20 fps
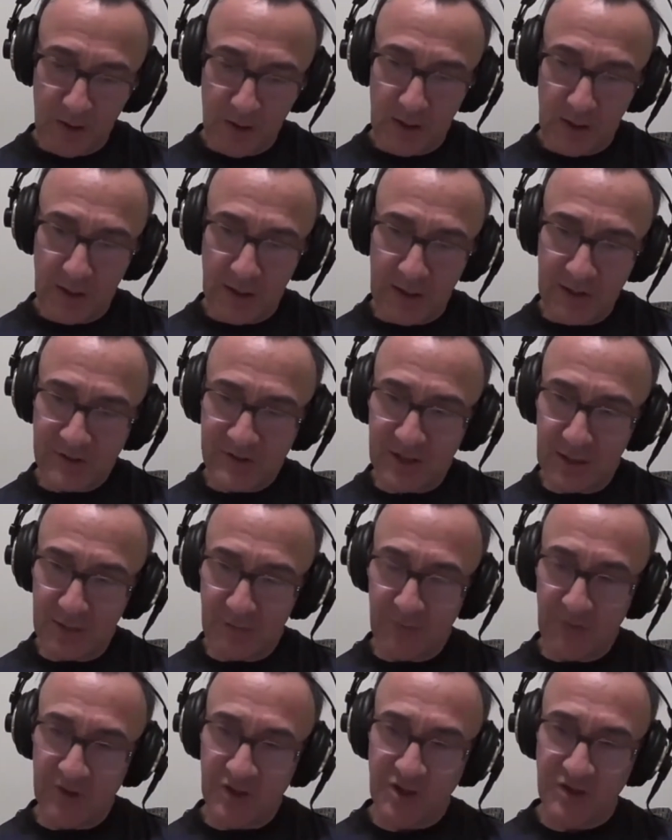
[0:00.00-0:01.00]
is it
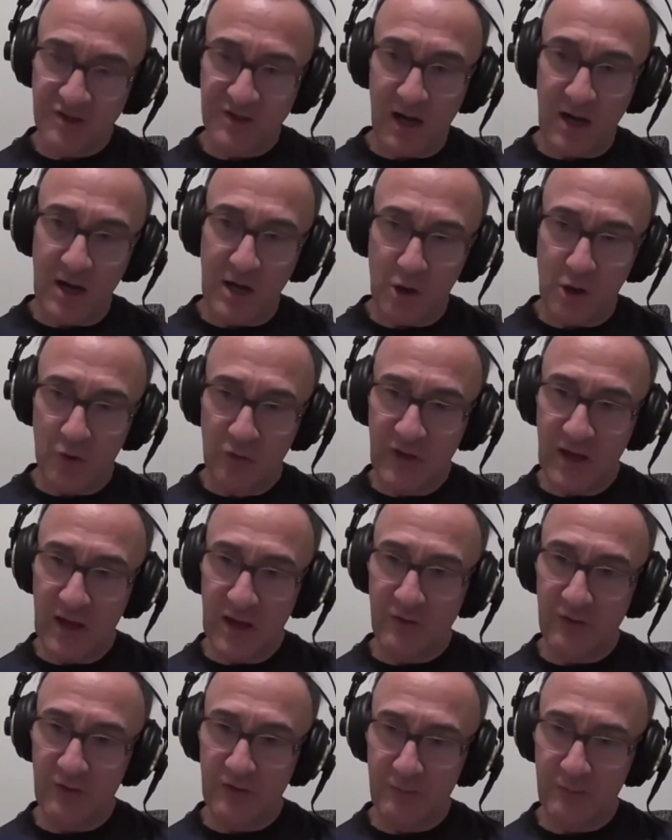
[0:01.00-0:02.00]
the style that
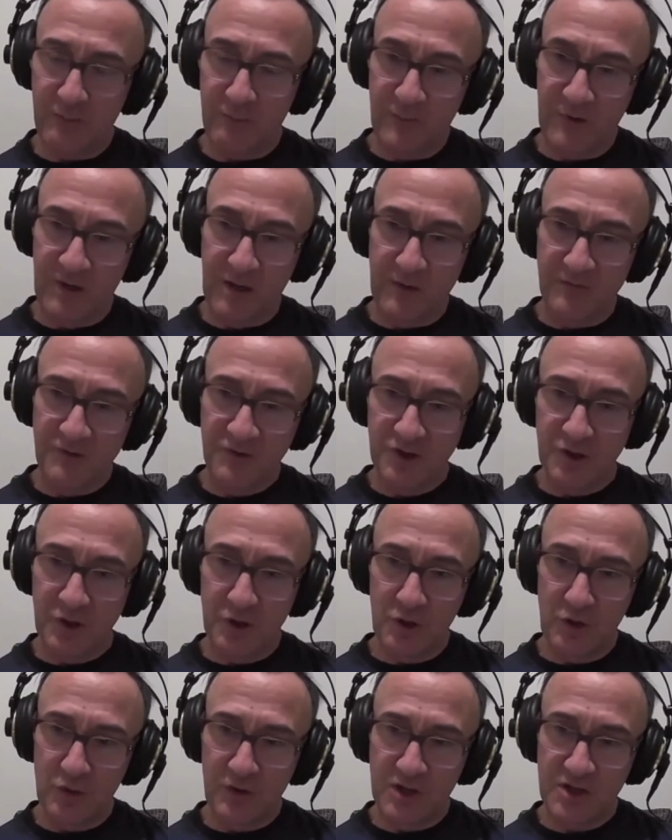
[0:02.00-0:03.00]
gives
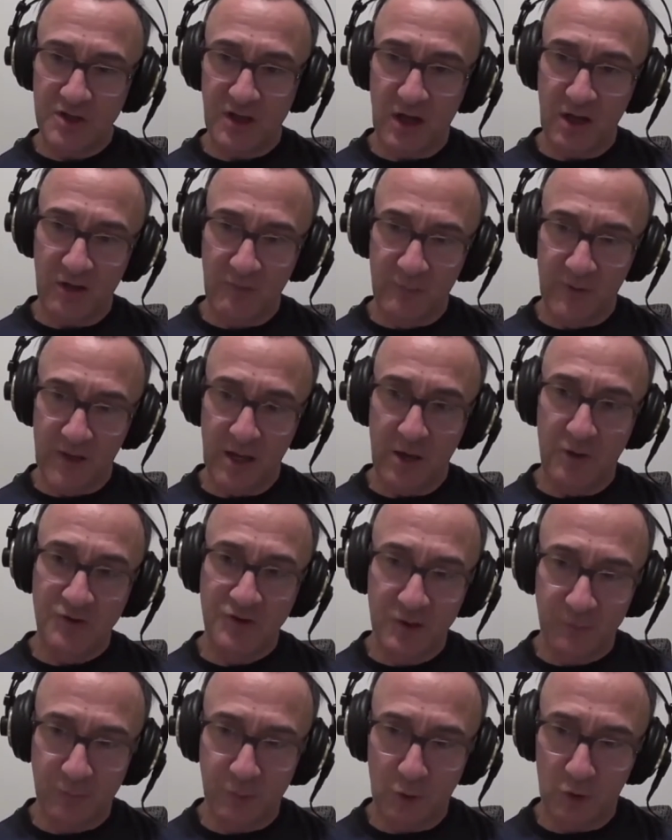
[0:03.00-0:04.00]
you, the style of Bielsa
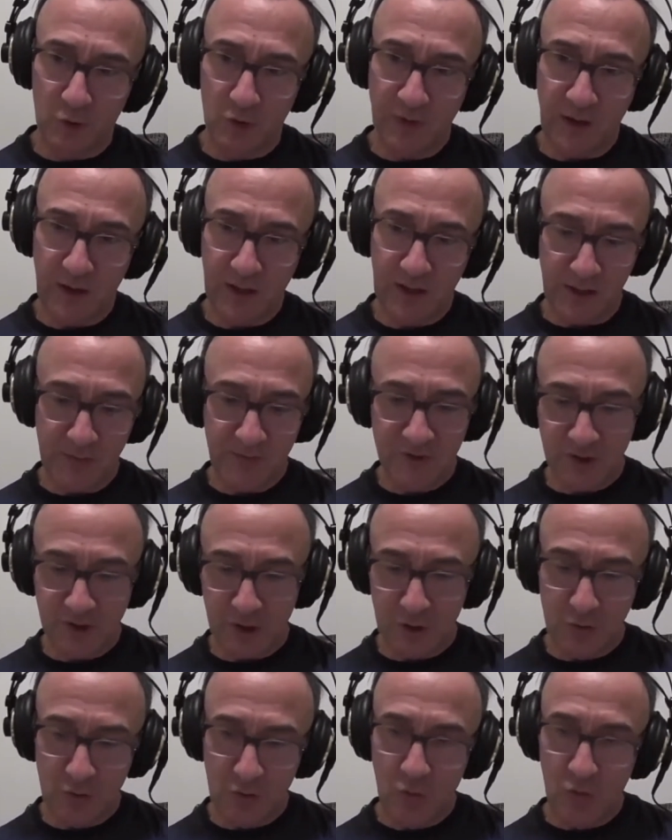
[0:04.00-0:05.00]
ball that gives
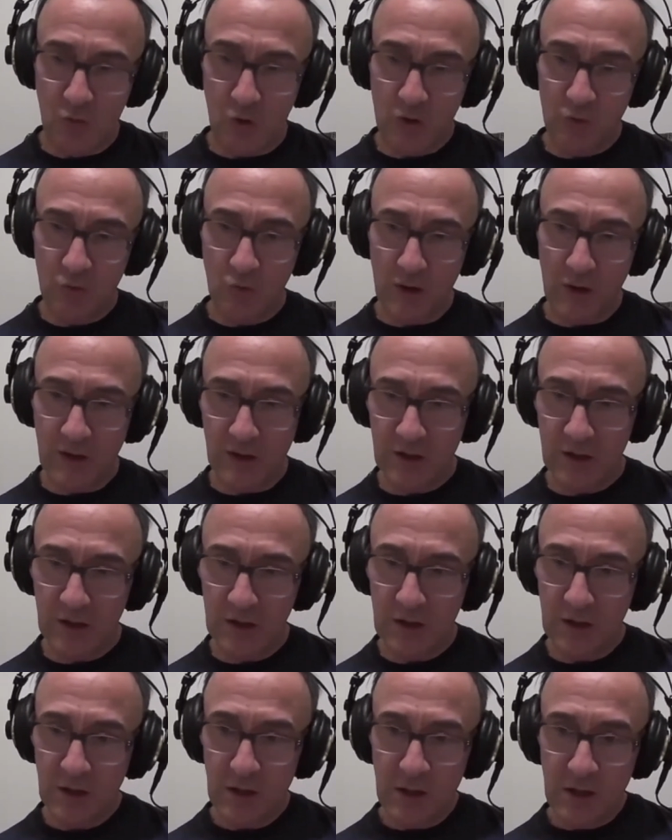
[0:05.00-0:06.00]
you 1 week
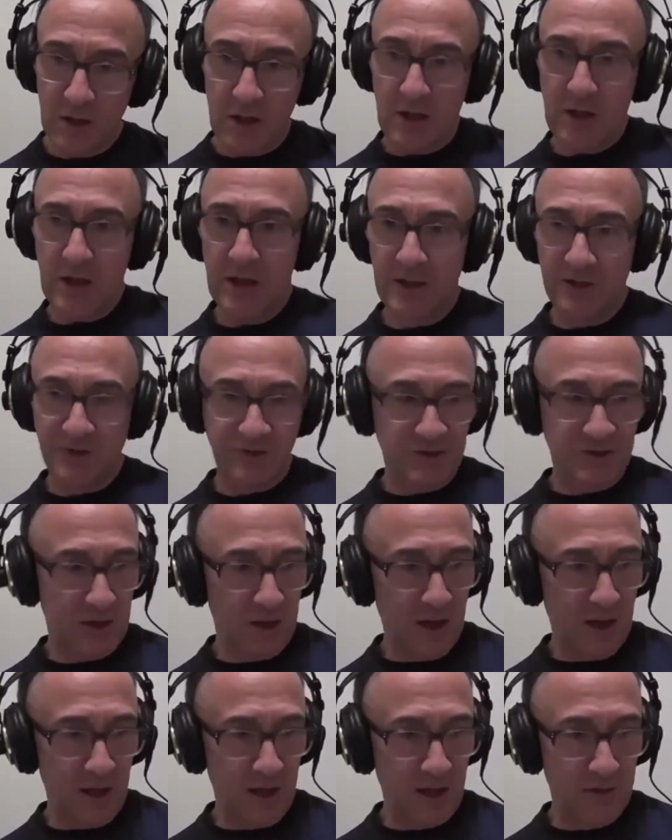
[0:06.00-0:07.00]
it's
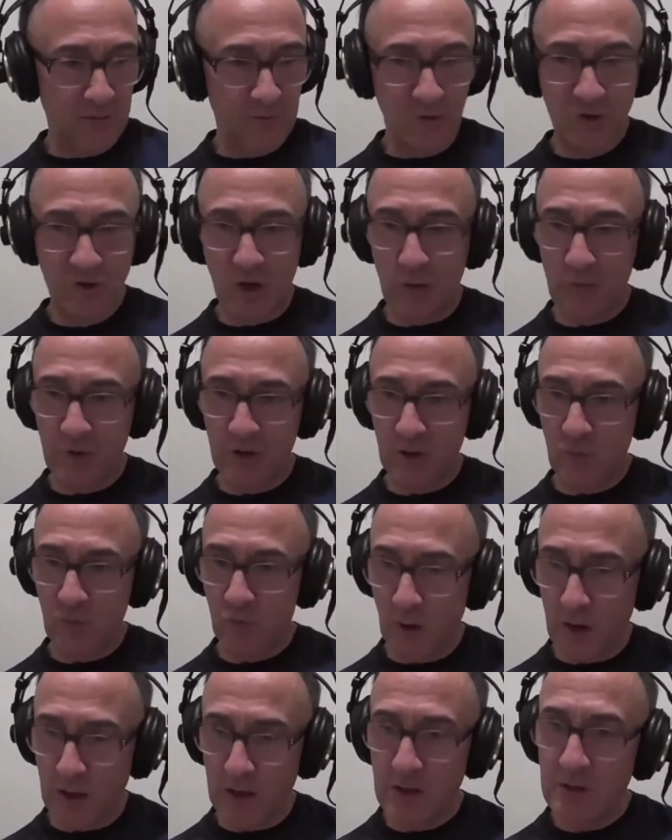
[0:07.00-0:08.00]
a dominant
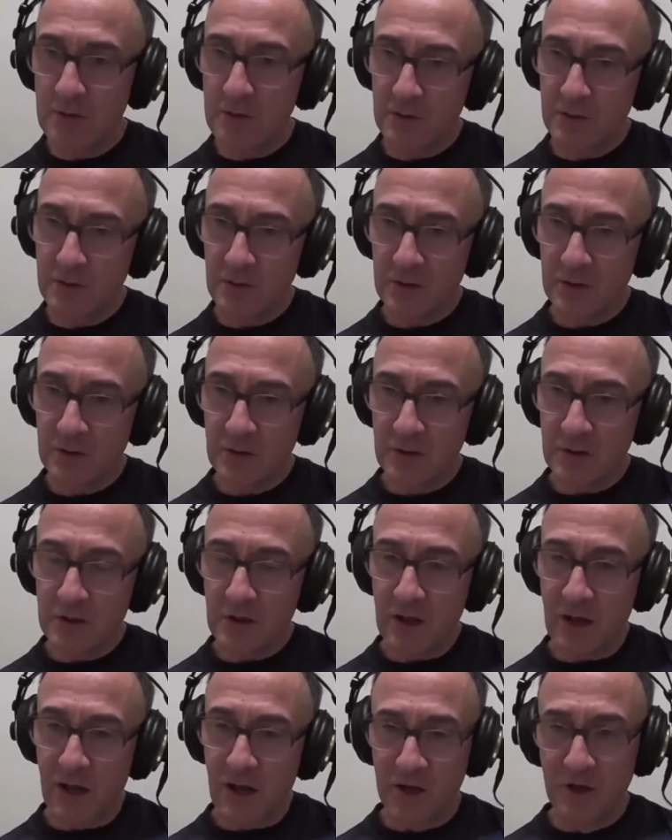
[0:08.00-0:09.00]
win,
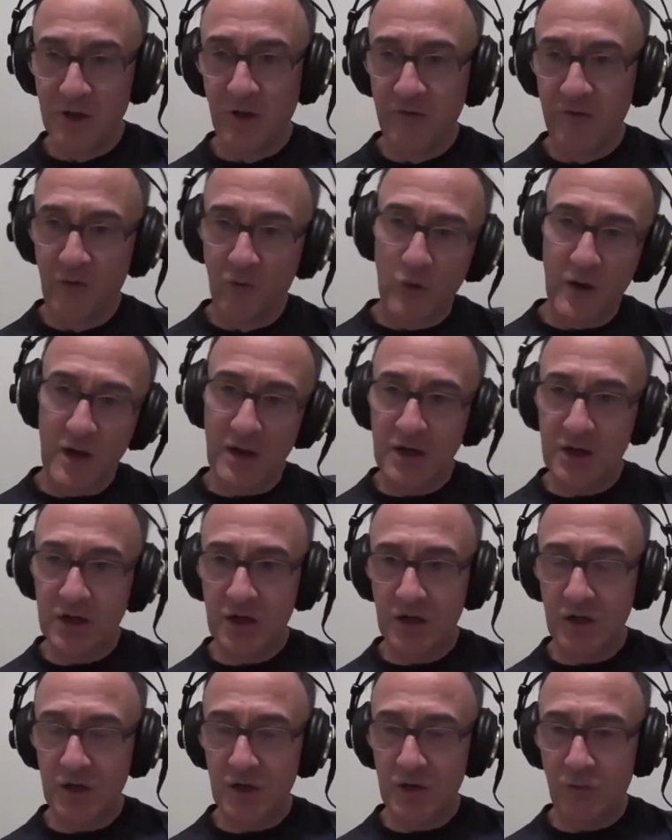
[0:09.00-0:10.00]
and another week
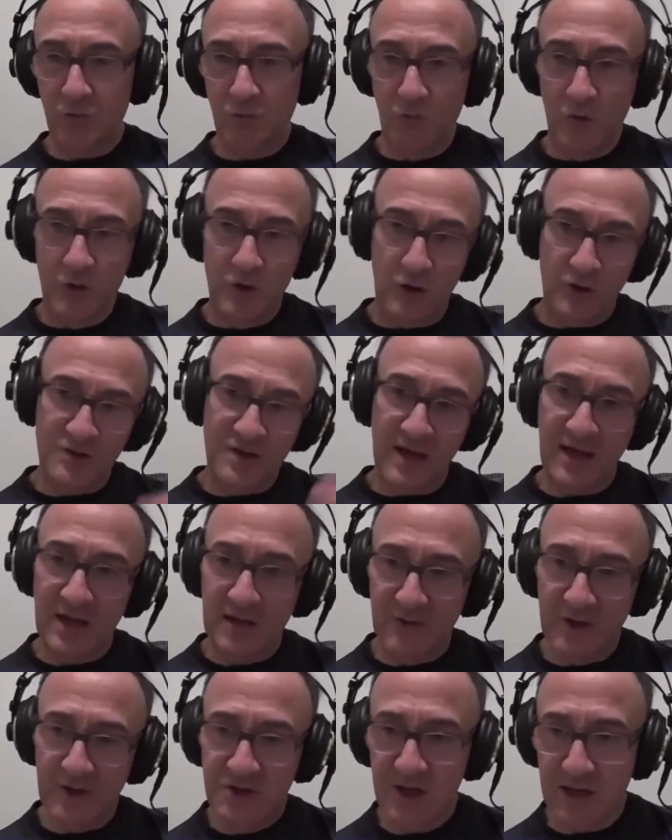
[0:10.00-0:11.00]
we're not taking
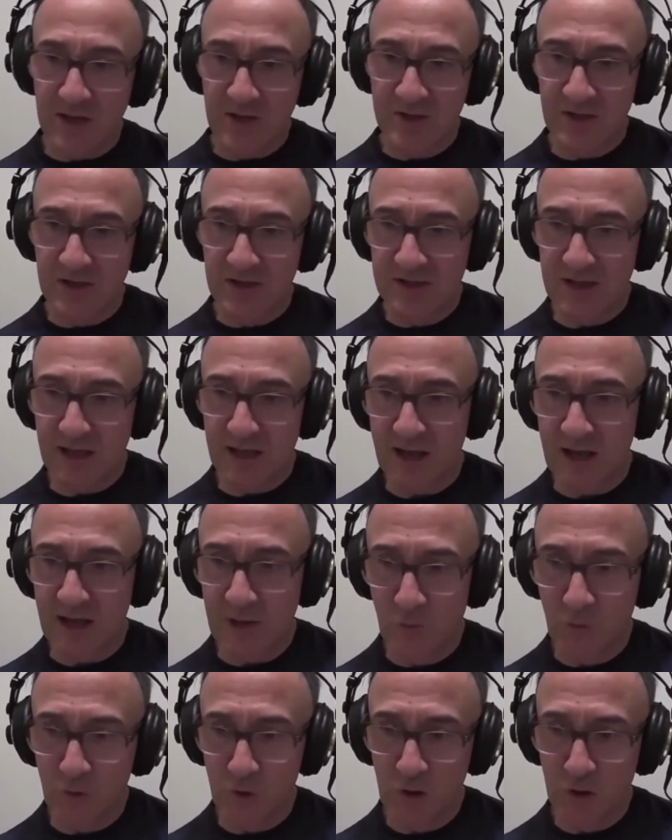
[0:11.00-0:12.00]
the chances and
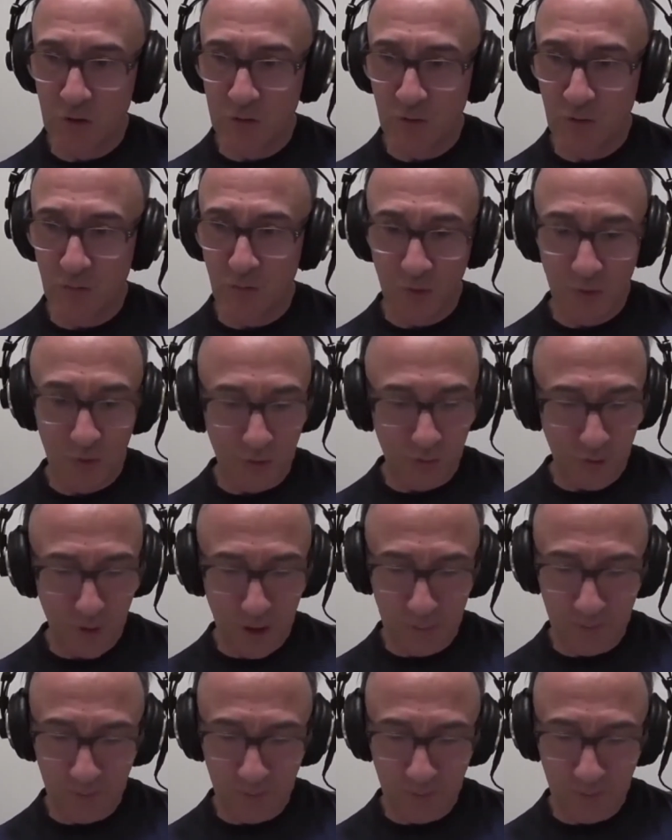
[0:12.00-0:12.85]
we're